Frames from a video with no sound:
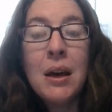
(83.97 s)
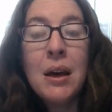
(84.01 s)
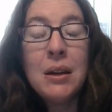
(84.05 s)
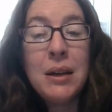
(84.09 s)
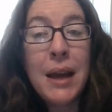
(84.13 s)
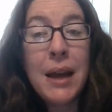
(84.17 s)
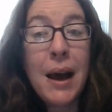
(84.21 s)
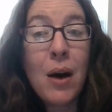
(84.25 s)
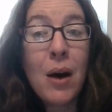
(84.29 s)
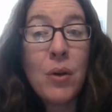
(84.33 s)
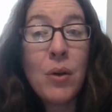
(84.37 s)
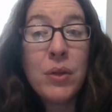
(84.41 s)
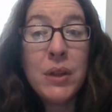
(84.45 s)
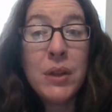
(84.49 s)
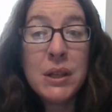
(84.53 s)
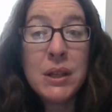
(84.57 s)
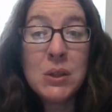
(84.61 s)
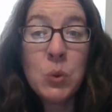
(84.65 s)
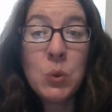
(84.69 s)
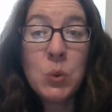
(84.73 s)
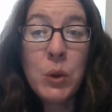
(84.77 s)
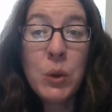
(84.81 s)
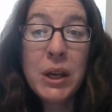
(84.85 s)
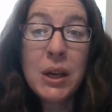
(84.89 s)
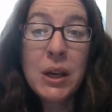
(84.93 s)
Now,
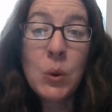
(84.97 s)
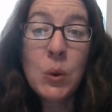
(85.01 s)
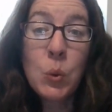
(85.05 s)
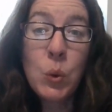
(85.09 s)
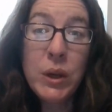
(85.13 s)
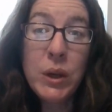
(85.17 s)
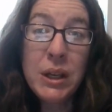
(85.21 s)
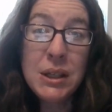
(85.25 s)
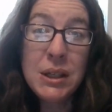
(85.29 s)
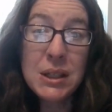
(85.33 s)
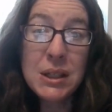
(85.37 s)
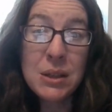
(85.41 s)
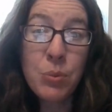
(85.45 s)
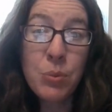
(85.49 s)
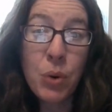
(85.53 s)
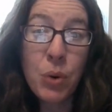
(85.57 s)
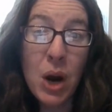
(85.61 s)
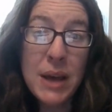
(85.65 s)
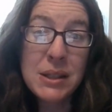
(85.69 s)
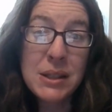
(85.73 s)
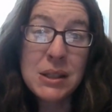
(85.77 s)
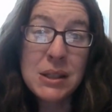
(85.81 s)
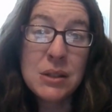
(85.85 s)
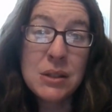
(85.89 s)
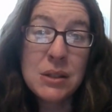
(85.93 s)
this week we did
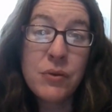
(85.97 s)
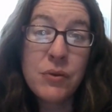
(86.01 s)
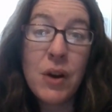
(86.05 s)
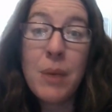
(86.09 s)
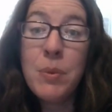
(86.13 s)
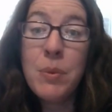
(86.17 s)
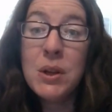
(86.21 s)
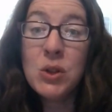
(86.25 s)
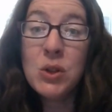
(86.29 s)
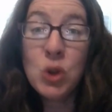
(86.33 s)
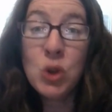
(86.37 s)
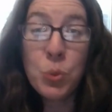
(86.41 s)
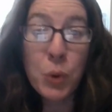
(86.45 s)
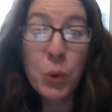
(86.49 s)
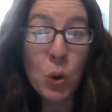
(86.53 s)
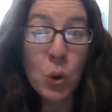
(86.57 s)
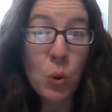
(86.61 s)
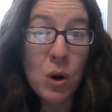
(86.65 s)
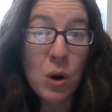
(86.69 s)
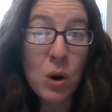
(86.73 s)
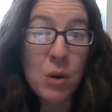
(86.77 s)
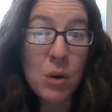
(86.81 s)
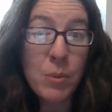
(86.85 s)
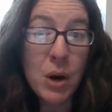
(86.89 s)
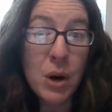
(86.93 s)
prices from the Super
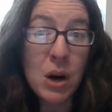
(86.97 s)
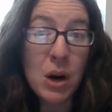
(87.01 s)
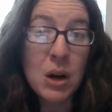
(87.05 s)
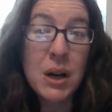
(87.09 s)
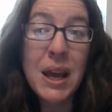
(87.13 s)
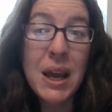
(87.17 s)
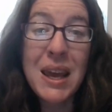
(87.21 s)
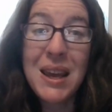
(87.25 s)
Walmart